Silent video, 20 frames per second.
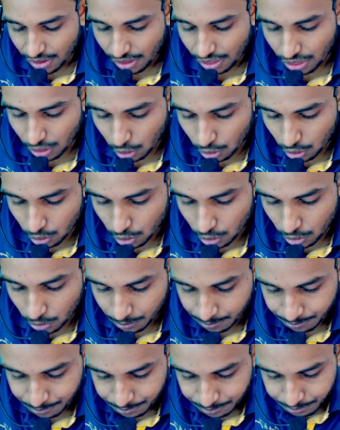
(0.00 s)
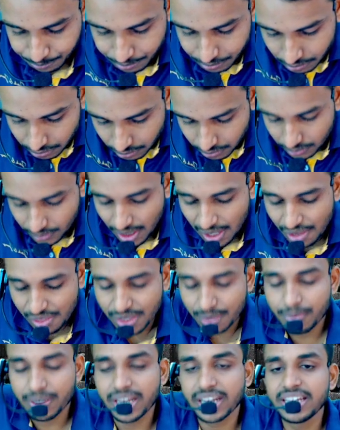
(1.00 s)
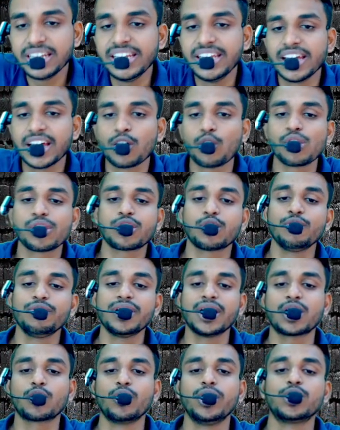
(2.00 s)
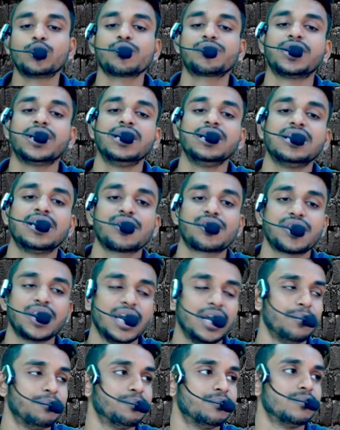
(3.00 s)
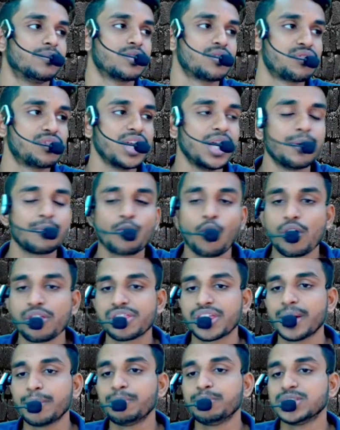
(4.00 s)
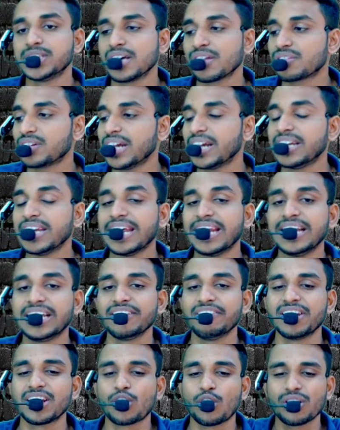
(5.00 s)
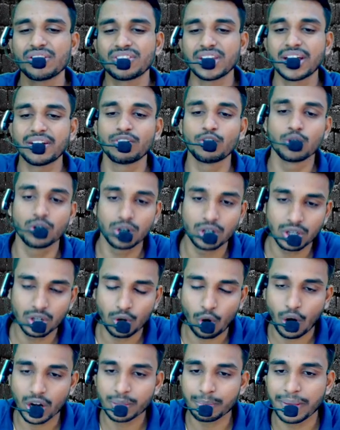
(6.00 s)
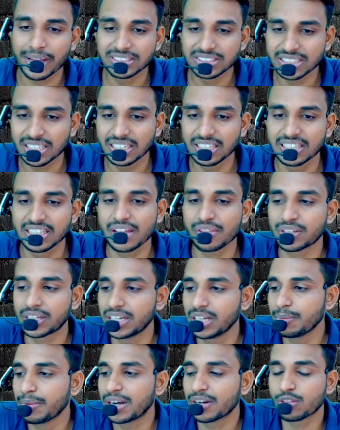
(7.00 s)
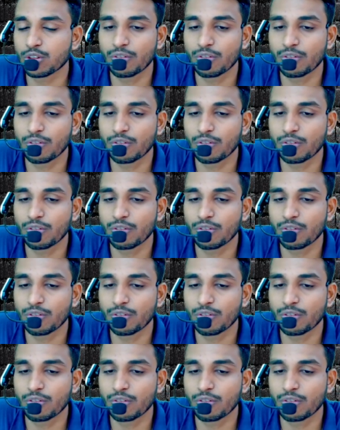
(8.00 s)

So similarly, here also we are going to study the same concept, just that narrative records they are not mentioned in the study mat.